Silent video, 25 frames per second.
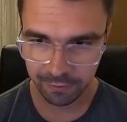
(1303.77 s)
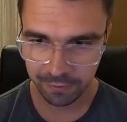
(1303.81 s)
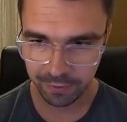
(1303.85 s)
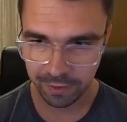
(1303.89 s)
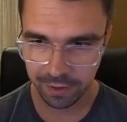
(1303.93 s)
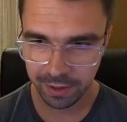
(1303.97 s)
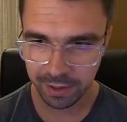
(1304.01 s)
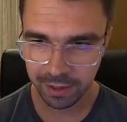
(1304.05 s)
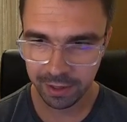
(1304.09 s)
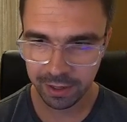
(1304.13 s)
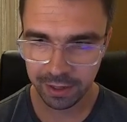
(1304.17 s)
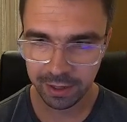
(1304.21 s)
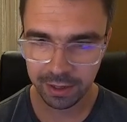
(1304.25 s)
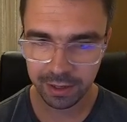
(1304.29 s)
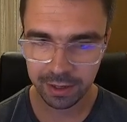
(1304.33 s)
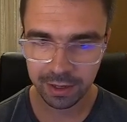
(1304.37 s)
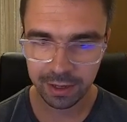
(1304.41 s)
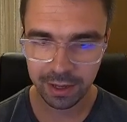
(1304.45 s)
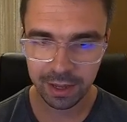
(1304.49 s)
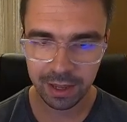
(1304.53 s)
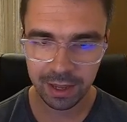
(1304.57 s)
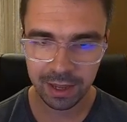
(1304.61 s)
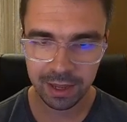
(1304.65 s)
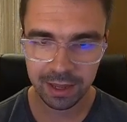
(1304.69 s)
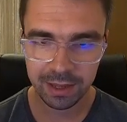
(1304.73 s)
ifig
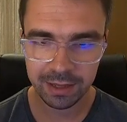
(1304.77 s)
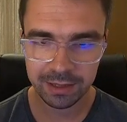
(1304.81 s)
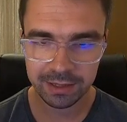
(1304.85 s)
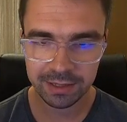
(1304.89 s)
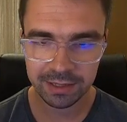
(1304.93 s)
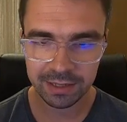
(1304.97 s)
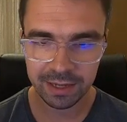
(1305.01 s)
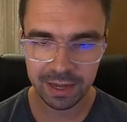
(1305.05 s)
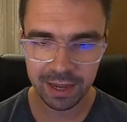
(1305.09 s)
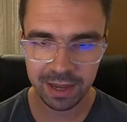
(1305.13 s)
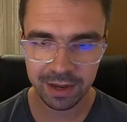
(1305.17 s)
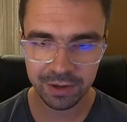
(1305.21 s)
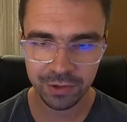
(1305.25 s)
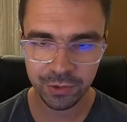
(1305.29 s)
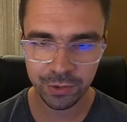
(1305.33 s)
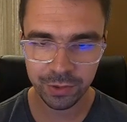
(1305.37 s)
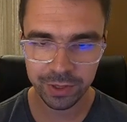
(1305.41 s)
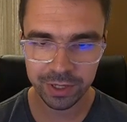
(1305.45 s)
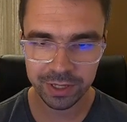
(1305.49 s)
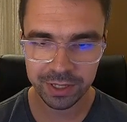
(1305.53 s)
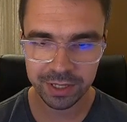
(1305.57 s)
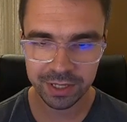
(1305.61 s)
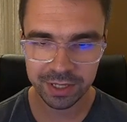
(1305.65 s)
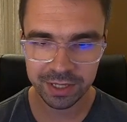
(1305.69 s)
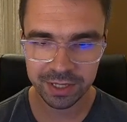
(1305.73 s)
has
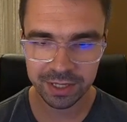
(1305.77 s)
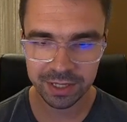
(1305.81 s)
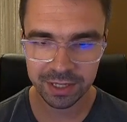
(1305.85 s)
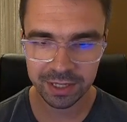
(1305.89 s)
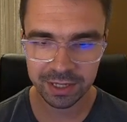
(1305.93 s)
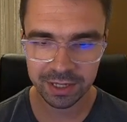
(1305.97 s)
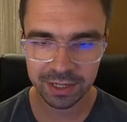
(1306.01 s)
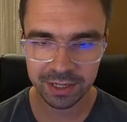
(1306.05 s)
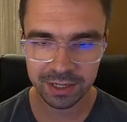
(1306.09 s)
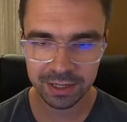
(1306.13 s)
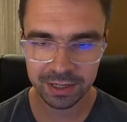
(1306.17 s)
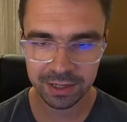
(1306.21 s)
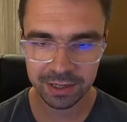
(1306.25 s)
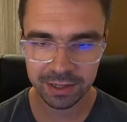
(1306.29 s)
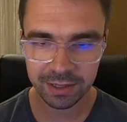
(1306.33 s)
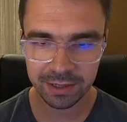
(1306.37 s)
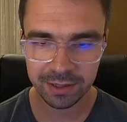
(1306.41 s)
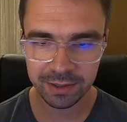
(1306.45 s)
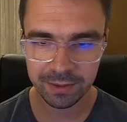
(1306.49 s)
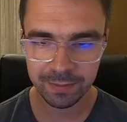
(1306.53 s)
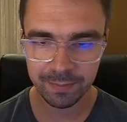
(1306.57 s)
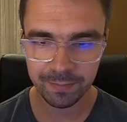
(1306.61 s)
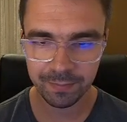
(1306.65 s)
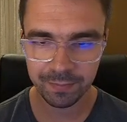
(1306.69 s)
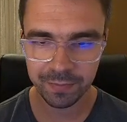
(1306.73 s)
address
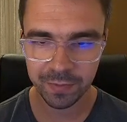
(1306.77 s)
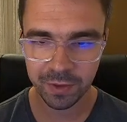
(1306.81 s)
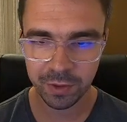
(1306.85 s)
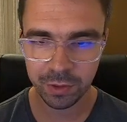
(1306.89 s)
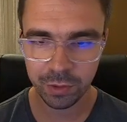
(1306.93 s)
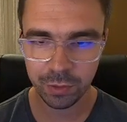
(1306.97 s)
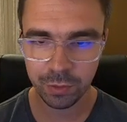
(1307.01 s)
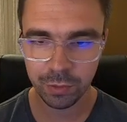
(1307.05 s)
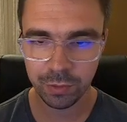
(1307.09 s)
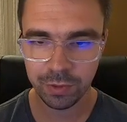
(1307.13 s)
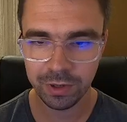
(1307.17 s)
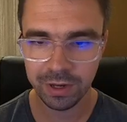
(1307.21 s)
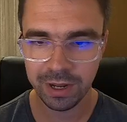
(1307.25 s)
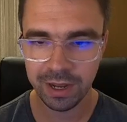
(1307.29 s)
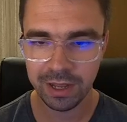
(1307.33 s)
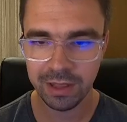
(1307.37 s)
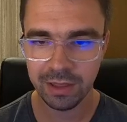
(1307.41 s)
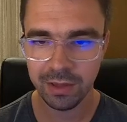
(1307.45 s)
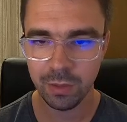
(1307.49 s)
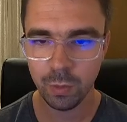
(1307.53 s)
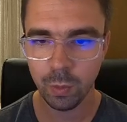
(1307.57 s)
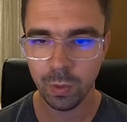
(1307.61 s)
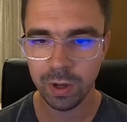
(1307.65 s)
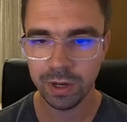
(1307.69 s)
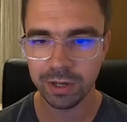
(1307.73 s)

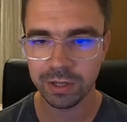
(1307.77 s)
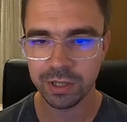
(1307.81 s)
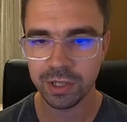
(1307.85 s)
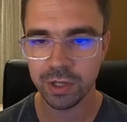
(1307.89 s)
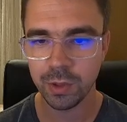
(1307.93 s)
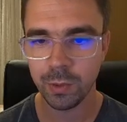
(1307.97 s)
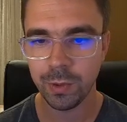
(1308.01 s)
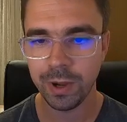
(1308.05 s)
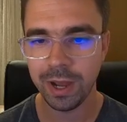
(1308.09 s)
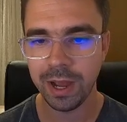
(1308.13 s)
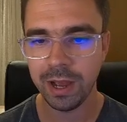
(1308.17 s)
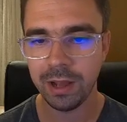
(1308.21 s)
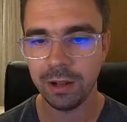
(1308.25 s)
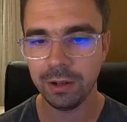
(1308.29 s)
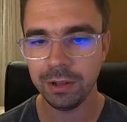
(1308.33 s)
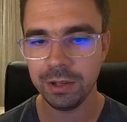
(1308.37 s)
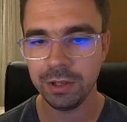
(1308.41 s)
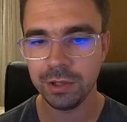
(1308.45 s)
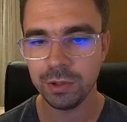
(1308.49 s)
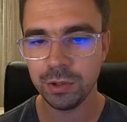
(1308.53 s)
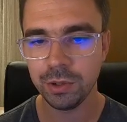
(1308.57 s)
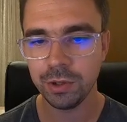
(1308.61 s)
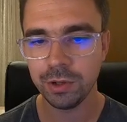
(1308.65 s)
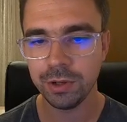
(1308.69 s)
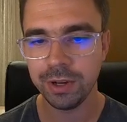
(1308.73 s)
291. So I'll
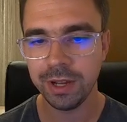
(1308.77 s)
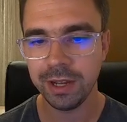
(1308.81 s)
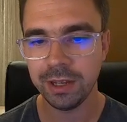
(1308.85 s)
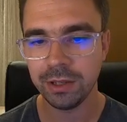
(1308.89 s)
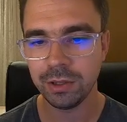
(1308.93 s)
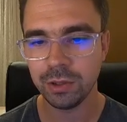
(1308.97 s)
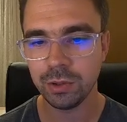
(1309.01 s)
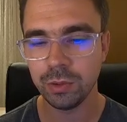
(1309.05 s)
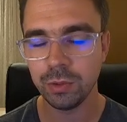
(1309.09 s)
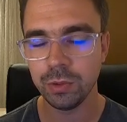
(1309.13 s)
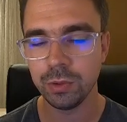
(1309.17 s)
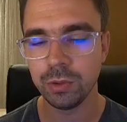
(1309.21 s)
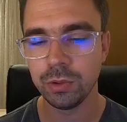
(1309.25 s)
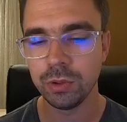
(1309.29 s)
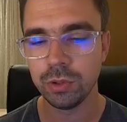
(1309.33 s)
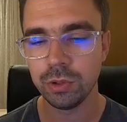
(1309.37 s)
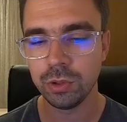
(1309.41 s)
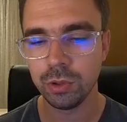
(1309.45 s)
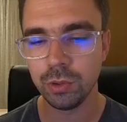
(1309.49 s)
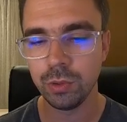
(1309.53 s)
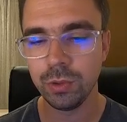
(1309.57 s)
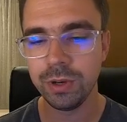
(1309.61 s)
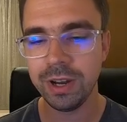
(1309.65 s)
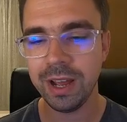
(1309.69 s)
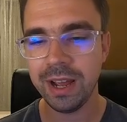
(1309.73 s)
need to connect to
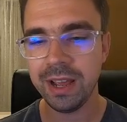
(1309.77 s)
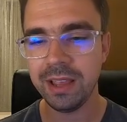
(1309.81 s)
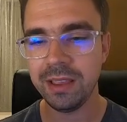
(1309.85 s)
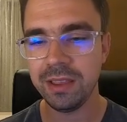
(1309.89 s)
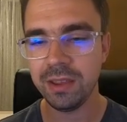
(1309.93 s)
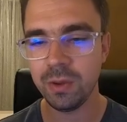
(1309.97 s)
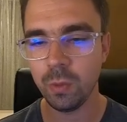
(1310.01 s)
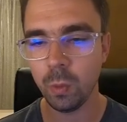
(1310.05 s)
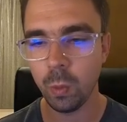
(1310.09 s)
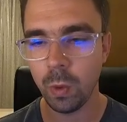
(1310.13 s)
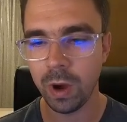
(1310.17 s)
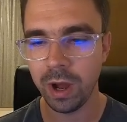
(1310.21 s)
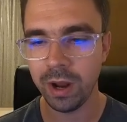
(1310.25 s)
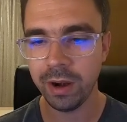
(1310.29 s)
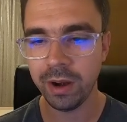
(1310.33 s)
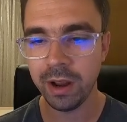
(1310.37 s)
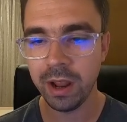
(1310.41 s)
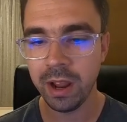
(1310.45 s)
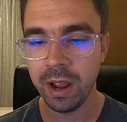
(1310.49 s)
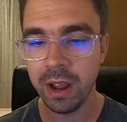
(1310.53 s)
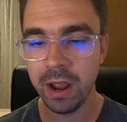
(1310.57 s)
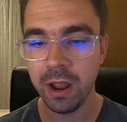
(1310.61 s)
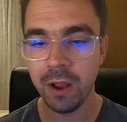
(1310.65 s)
291